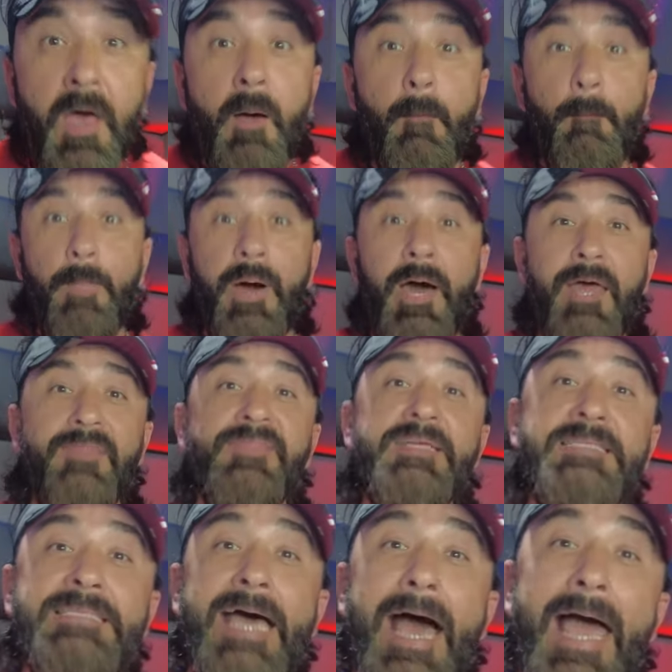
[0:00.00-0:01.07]
But the
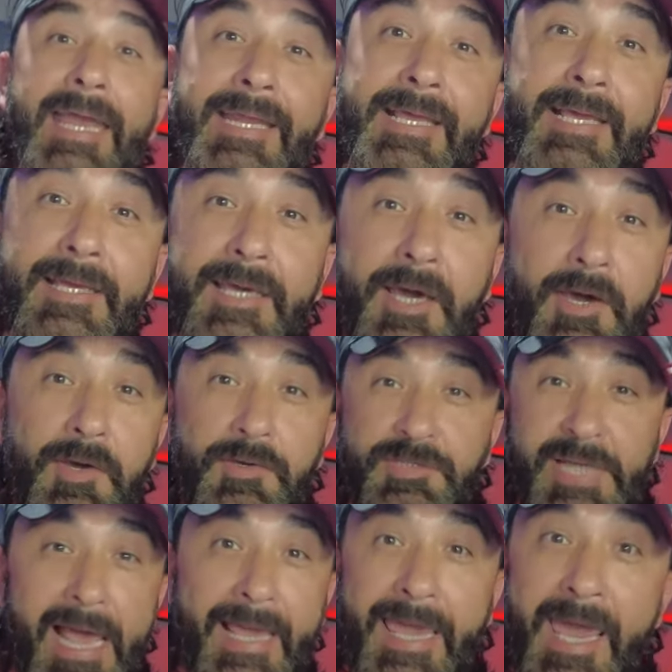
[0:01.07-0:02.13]
tight end coach,
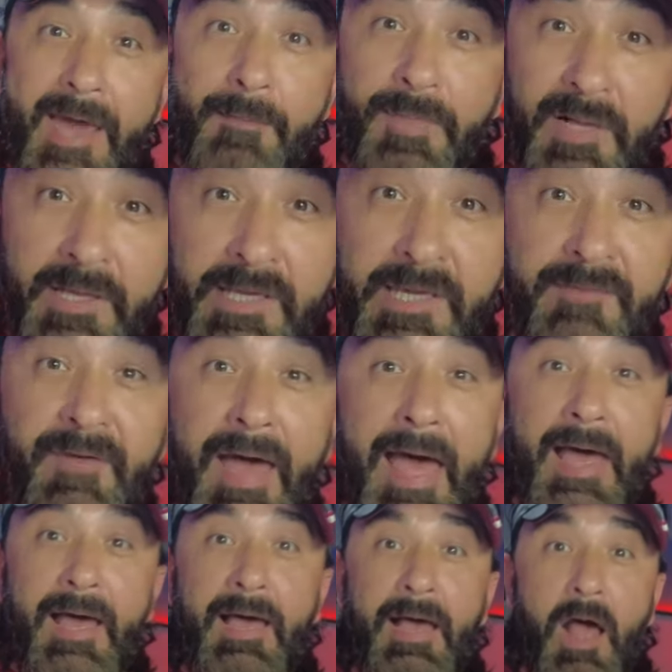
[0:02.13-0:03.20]
I can't believe
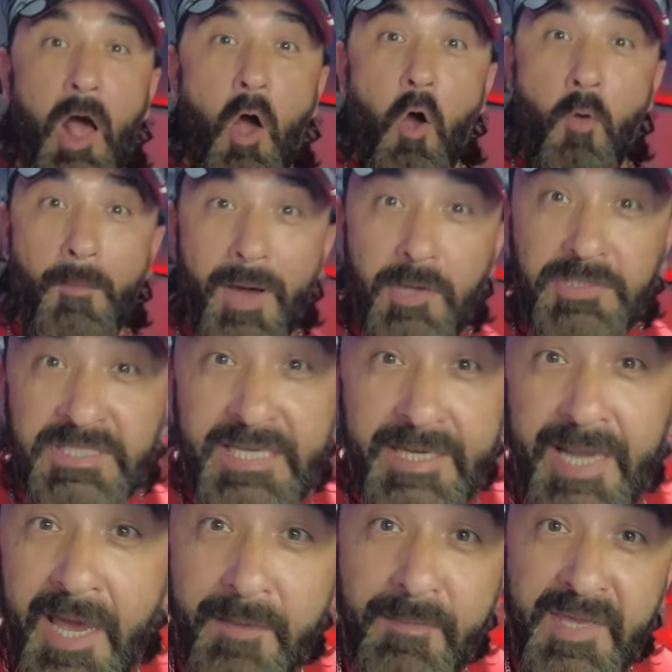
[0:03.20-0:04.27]
I almost did
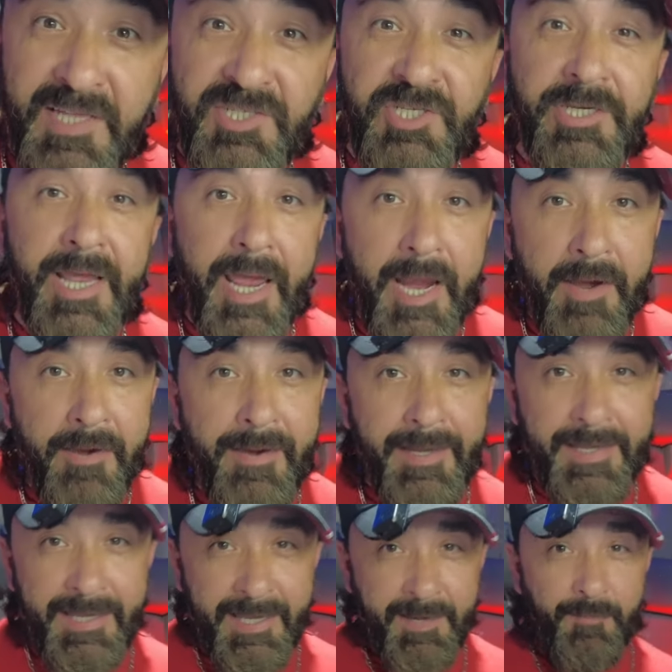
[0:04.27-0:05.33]
not mention
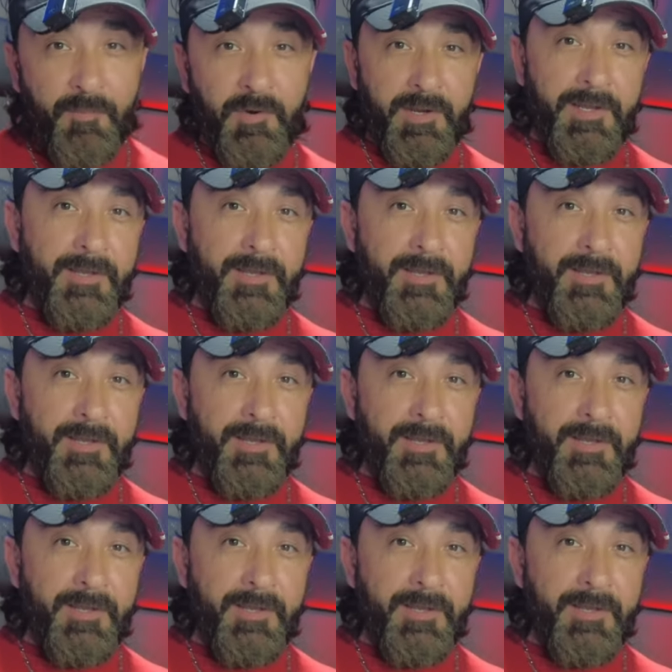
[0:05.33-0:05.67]
Erik Kimberly.